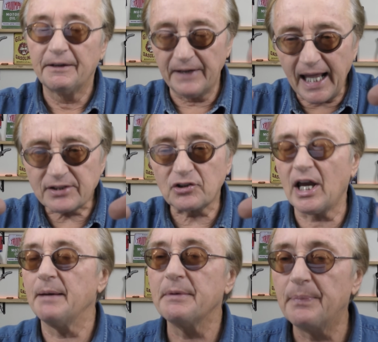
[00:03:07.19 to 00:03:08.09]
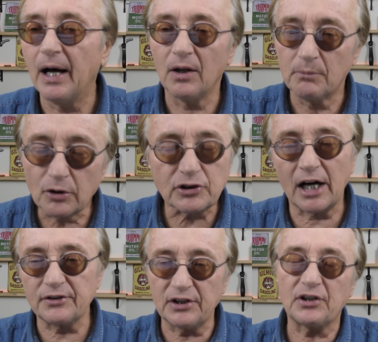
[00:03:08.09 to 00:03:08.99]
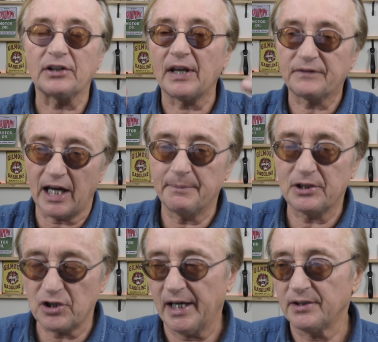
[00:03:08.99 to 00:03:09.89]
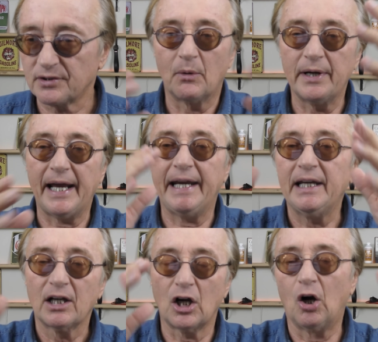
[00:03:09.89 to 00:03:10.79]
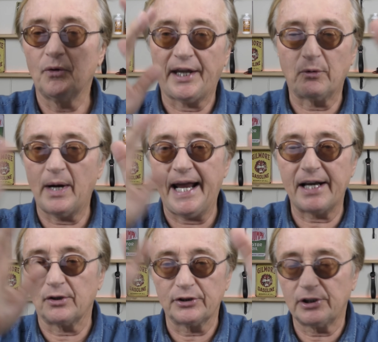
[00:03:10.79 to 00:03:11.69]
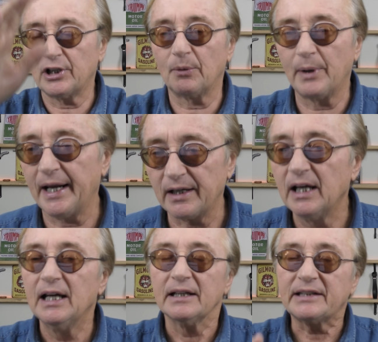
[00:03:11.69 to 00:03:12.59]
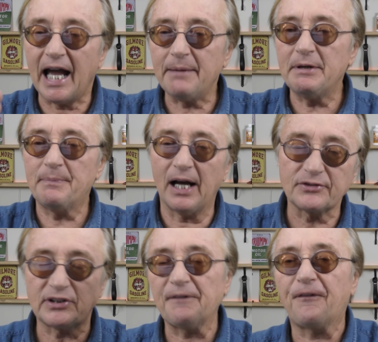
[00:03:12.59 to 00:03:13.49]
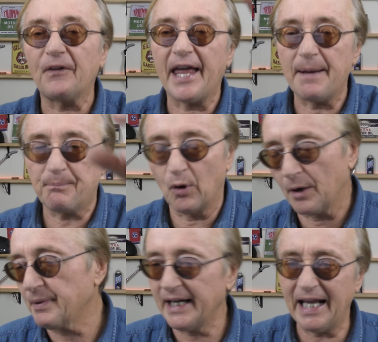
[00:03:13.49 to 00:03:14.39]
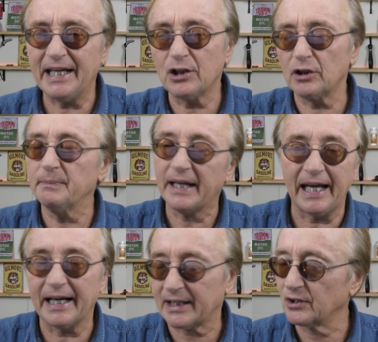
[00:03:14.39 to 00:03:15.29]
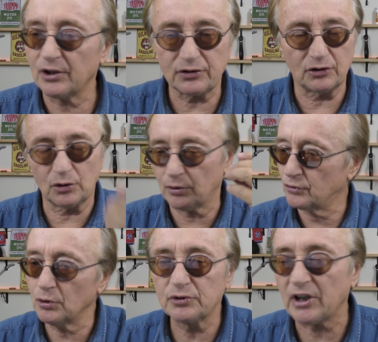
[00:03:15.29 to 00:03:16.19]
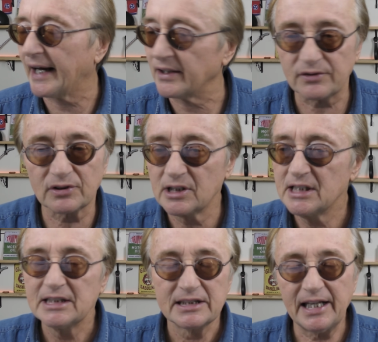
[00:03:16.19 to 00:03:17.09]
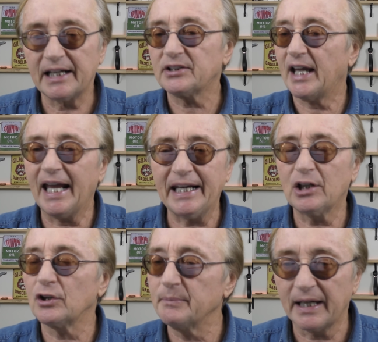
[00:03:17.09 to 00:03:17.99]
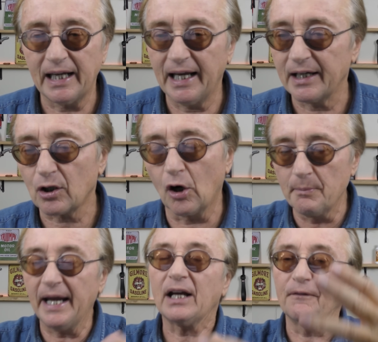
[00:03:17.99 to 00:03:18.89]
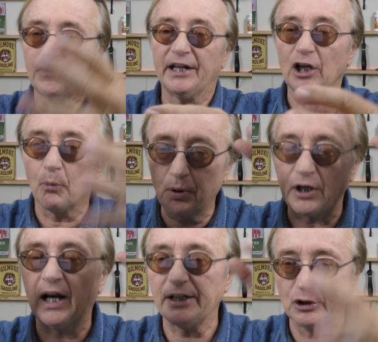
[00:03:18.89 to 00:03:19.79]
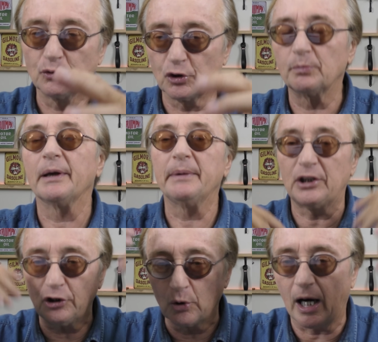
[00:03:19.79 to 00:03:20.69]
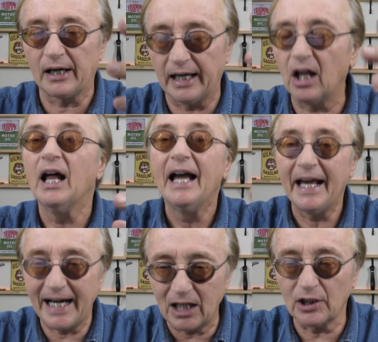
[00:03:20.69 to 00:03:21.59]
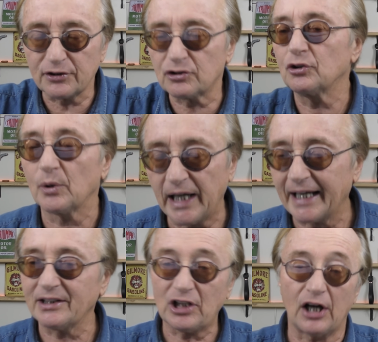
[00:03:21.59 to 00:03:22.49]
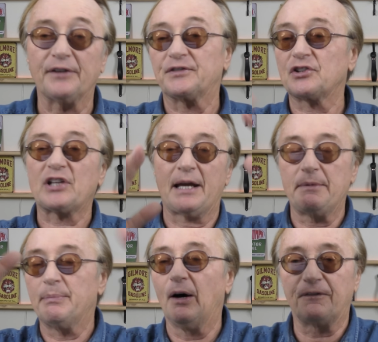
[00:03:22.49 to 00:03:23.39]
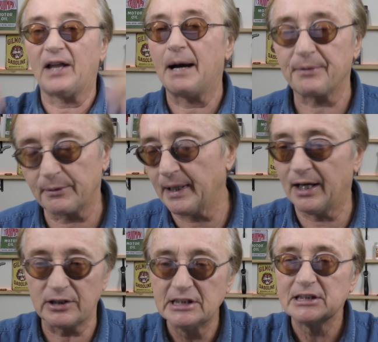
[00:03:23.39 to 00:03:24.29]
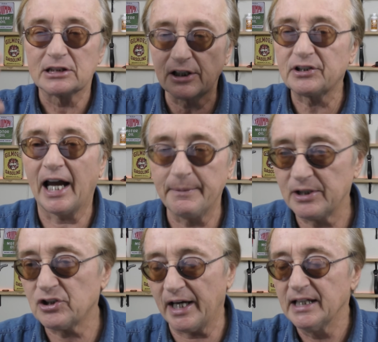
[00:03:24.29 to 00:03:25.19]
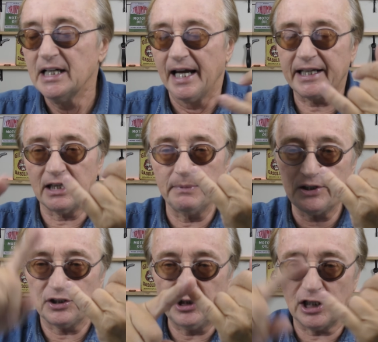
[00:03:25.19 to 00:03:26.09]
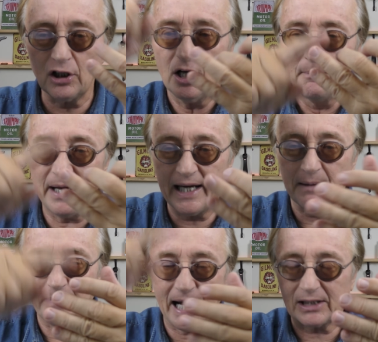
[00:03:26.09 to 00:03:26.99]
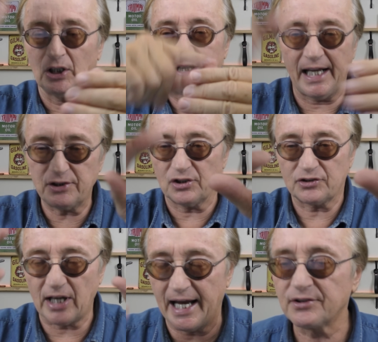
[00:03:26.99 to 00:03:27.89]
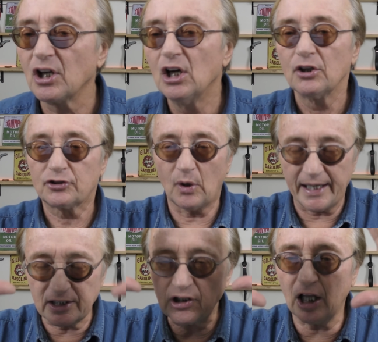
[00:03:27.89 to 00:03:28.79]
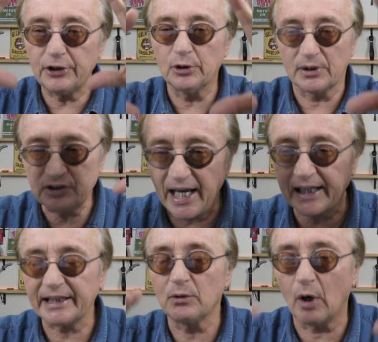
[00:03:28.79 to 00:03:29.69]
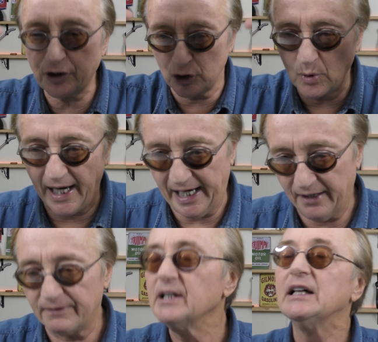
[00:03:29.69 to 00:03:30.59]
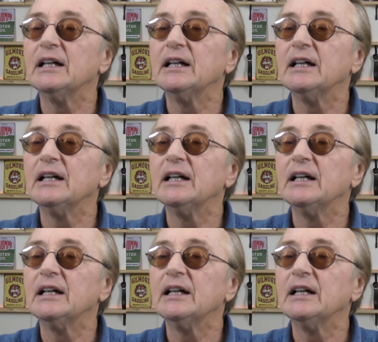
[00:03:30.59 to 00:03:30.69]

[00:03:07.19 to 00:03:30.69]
if it has a timing belt, most cars these days have timing chains. And when they go, they rattle. You'll hear them rattle. Timing belts, they flap more. But any good mechanic can listen to it in two seconds. Take it to any good mechanic or make a video, put it on YouTube, give me the URL, and I'll listen to it. And I can tell you if it's a timing belt flopping around or a timing chain. And give me the year, make, model, and engine size so I can tell you exactly what you have.